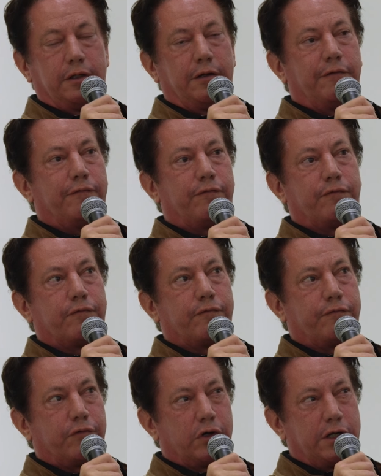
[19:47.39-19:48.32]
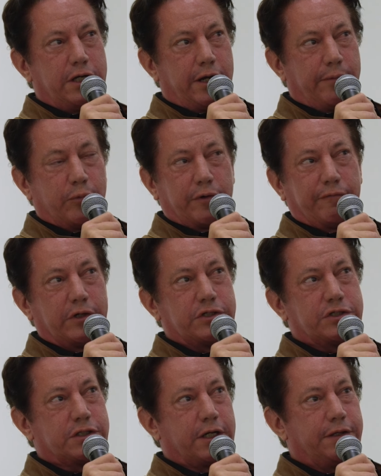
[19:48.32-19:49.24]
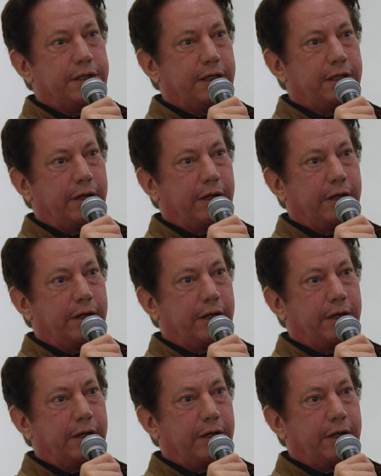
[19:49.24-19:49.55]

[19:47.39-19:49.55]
For a number of reasons, I think.